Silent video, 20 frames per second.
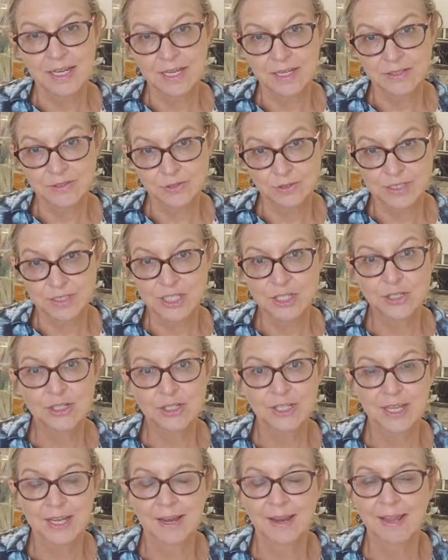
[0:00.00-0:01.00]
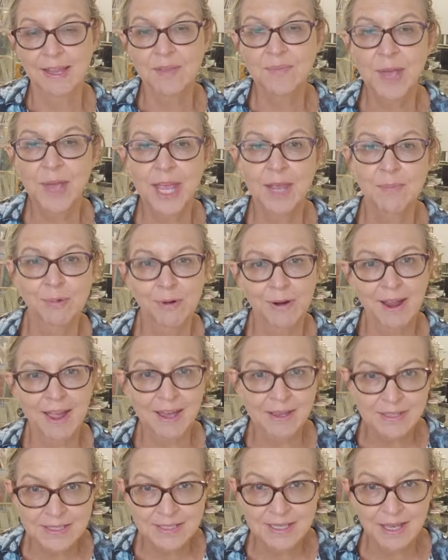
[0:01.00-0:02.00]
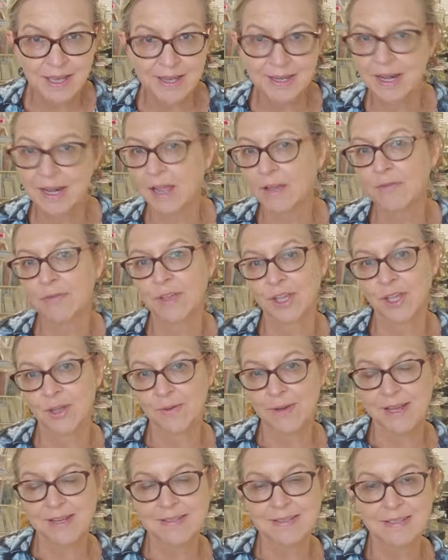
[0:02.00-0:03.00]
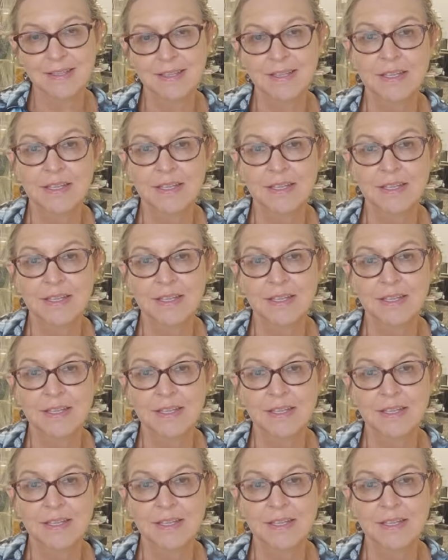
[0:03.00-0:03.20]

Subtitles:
traditionally in paper outside of the US.